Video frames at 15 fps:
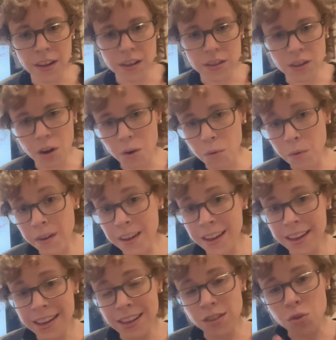So
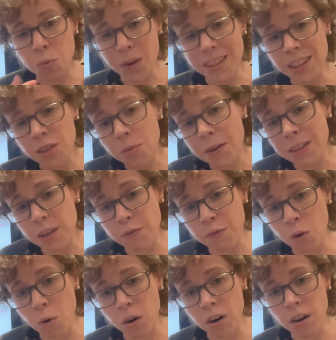in
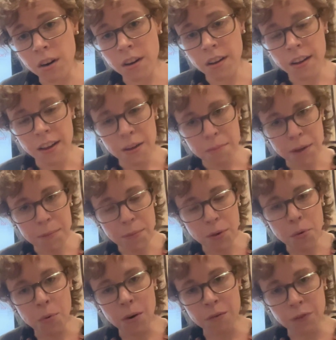2024, people
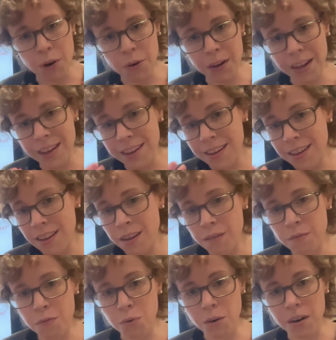who are voting
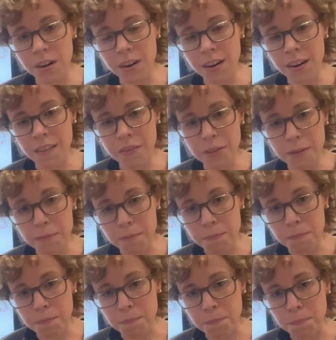for
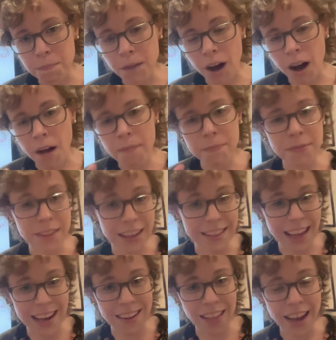in
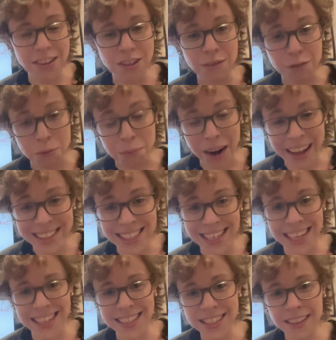that election for
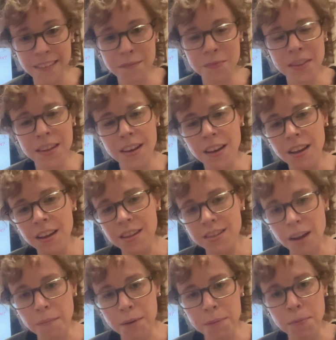president,
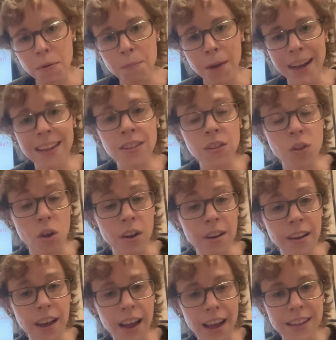some people might
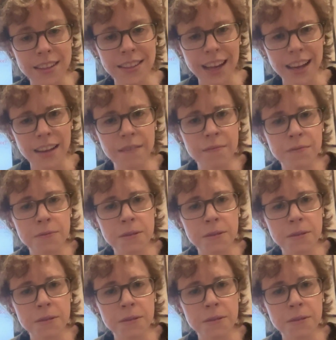look and say,